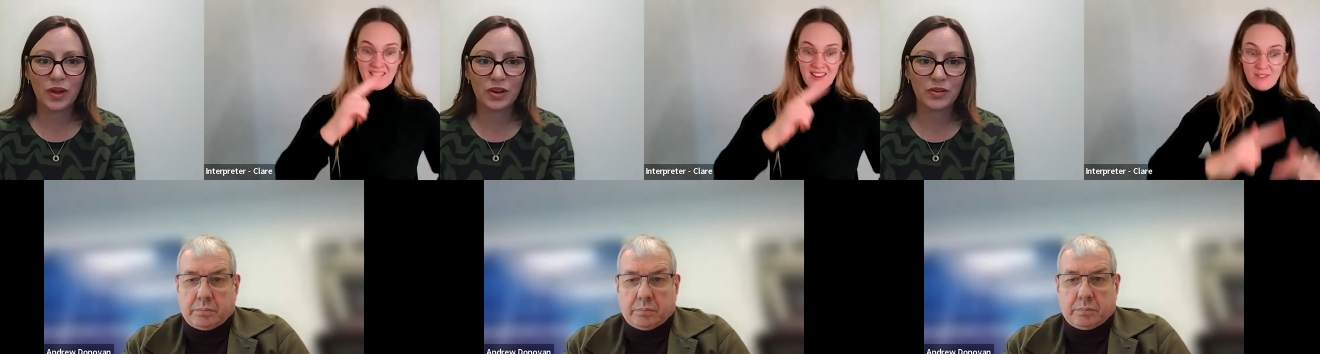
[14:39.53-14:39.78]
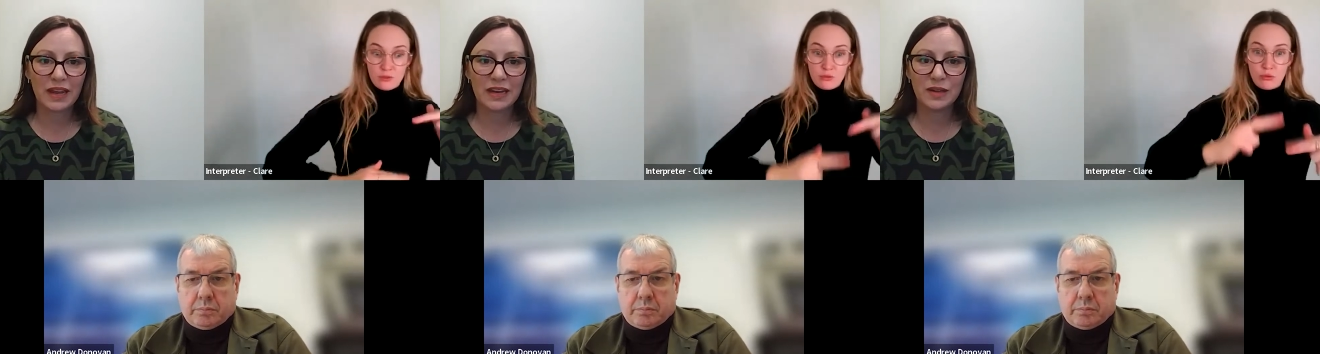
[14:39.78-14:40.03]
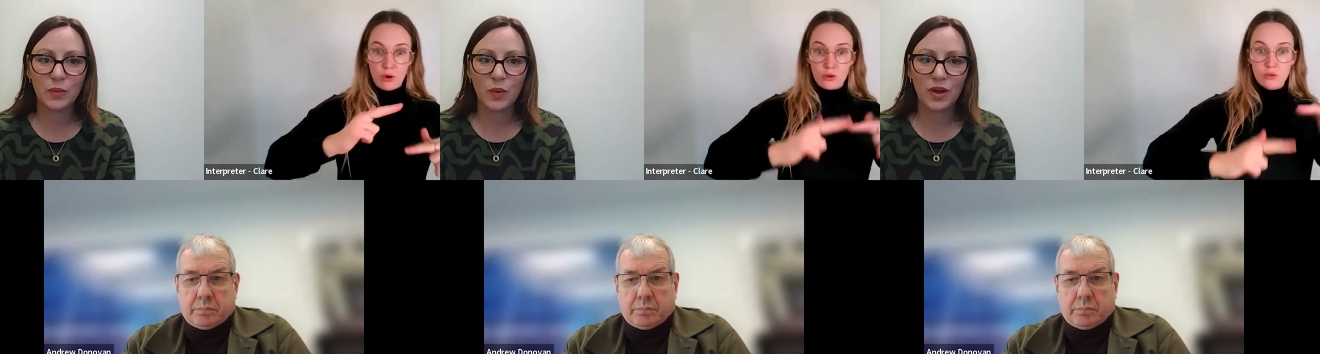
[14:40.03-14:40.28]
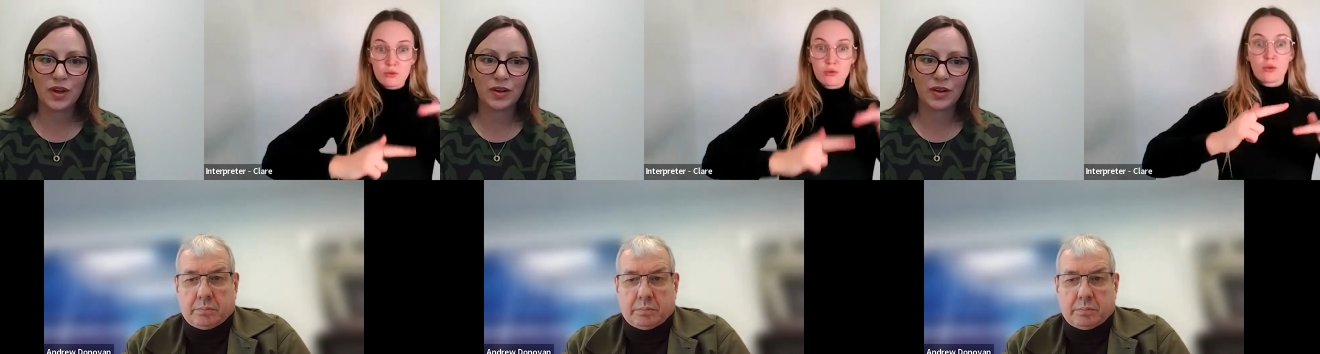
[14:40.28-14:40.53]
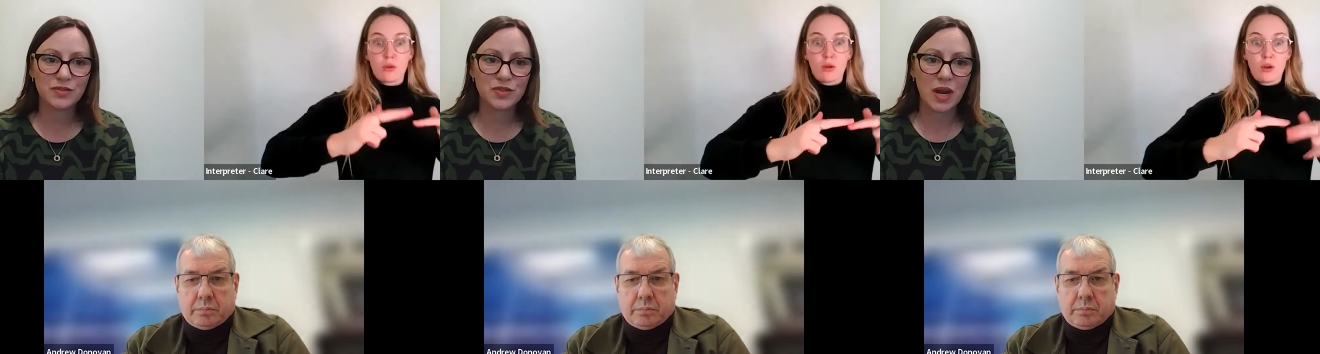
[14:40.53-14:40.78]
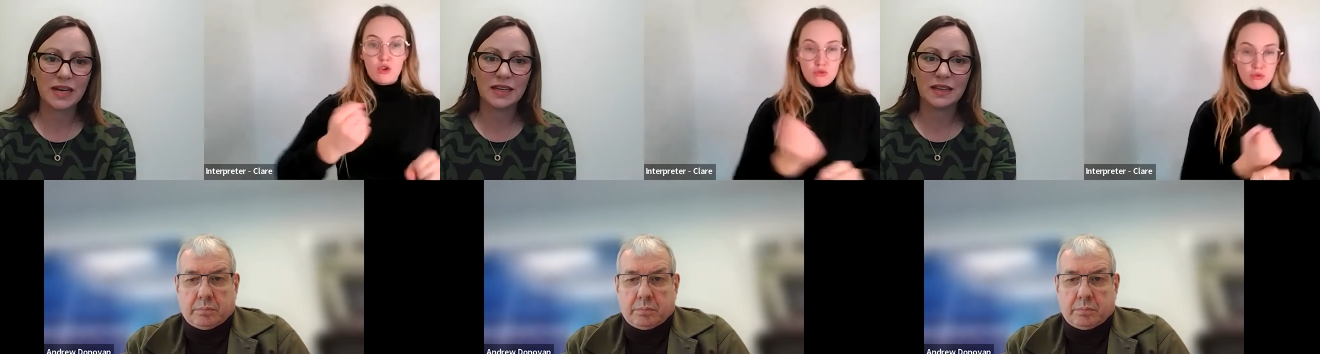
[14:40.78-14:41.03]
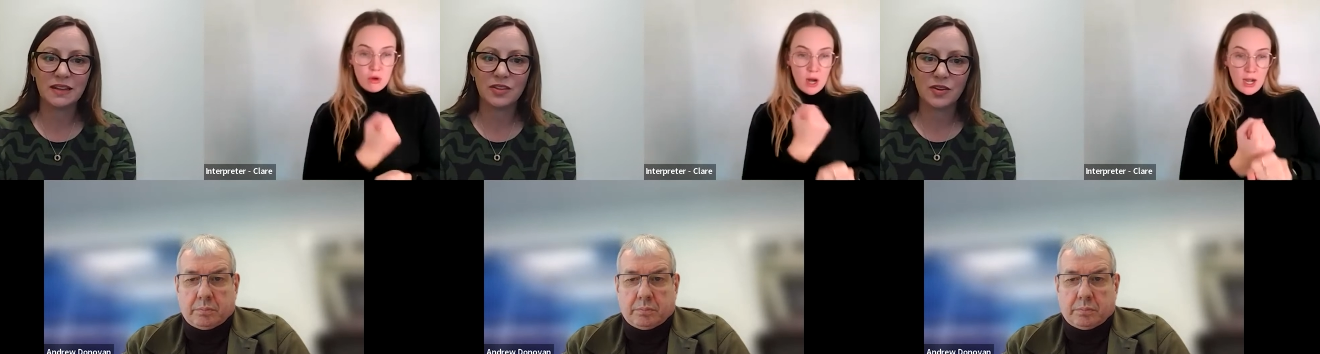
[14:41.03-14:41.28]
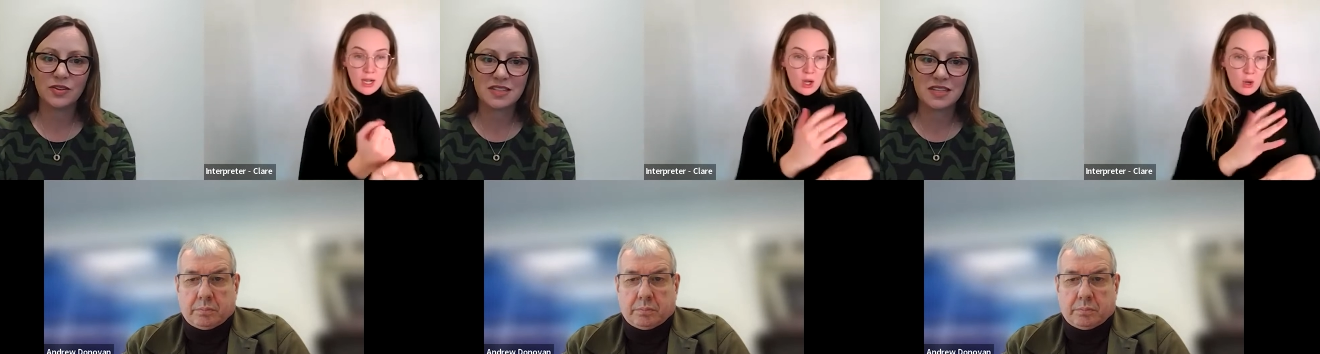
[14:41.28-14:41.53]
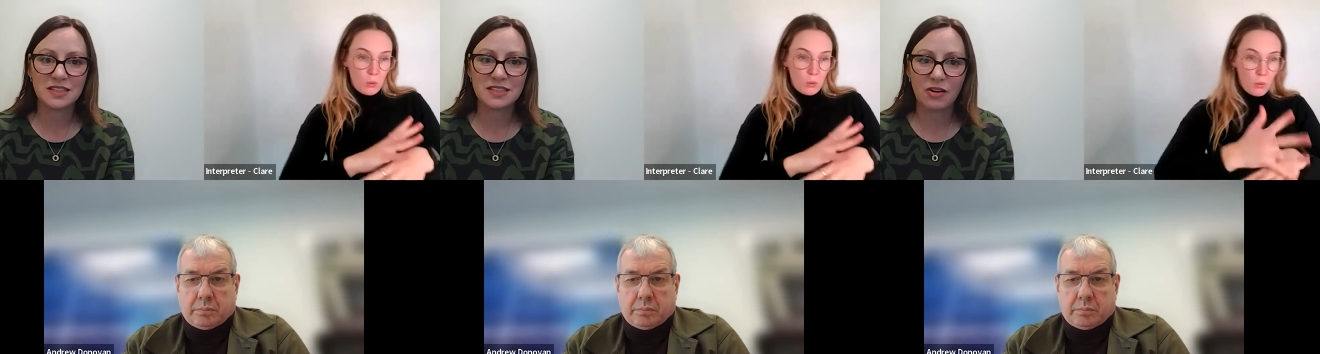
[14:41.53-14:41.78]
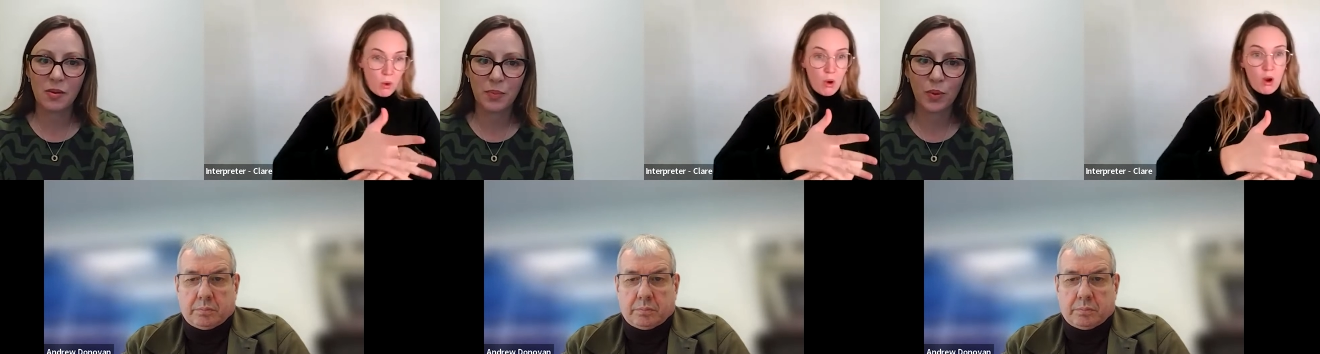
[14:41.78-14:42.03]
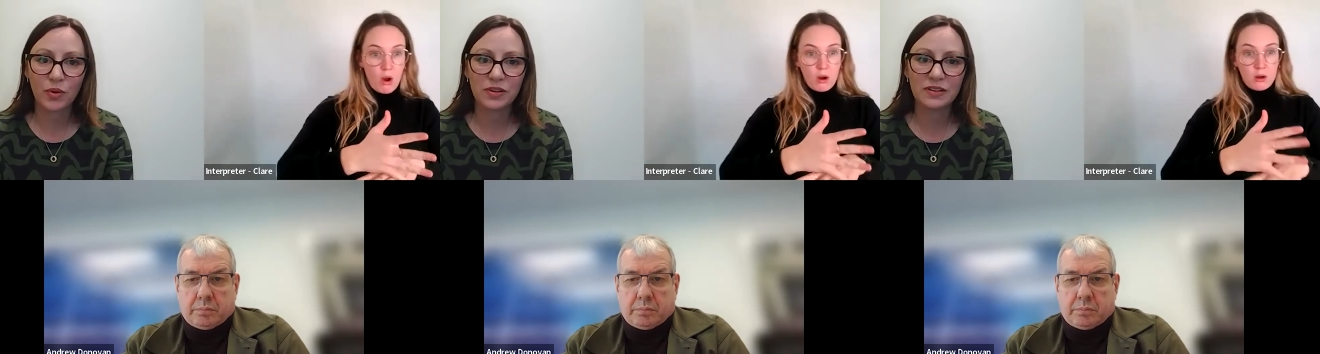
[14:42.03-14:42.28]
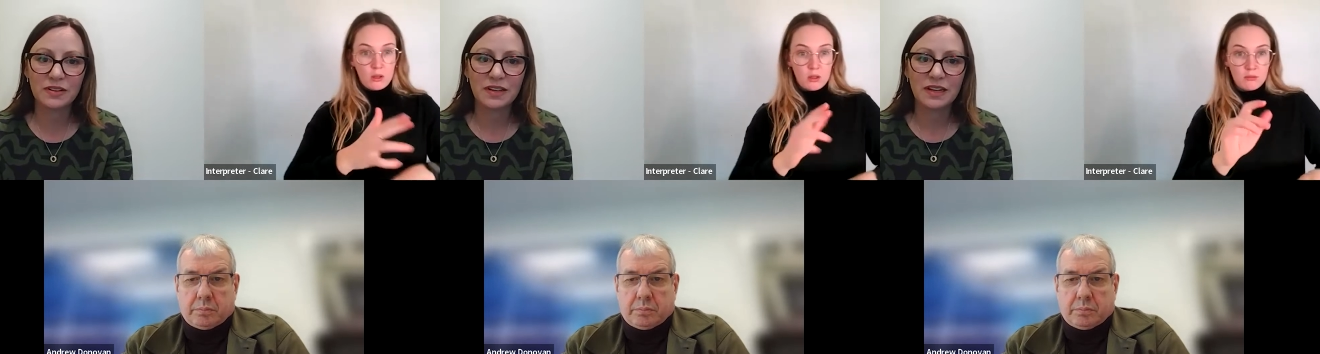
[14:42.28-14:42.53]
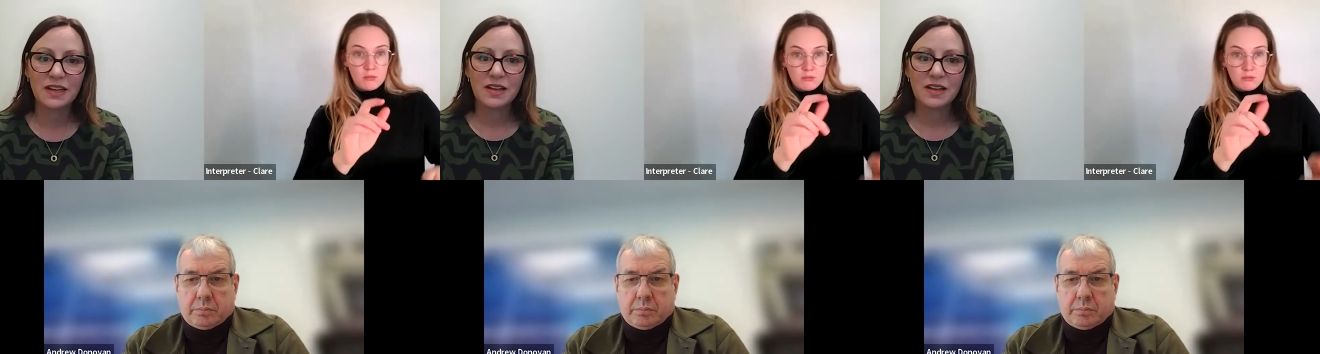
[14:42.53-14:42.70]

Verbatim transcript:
Speaker 1: creating work, of training, those things are important.